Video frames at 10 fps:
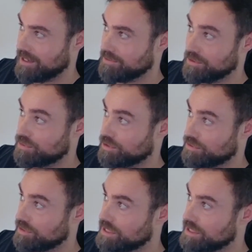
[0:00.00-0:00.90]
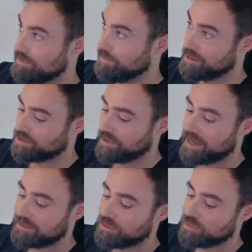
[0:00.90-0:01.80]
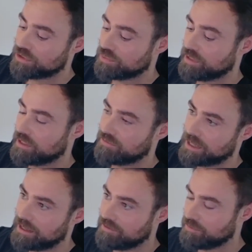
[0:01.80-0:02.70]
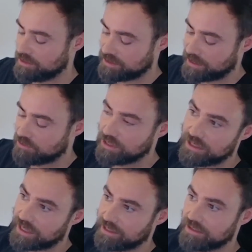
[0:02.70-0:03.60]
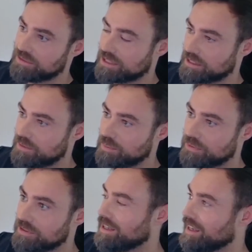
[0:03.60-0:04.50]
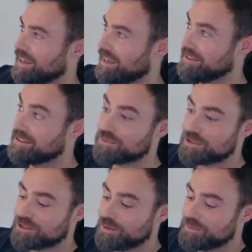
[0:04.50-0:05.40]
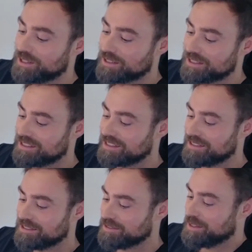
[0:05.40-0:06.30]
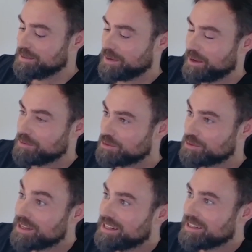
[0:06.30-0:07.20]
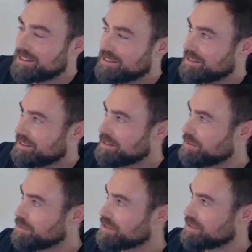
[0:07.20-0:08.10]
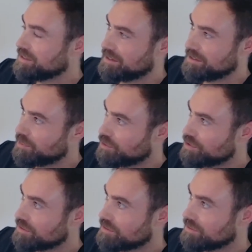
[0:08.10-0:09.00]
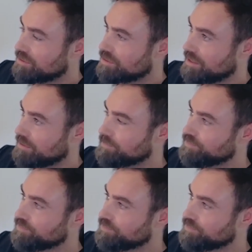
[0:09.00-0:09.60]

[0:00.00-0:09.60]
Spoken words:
which was crazy. So I had the worst week of my life because I couldn't like even sleep. And this was all because I was trading it. It was an emotional trade.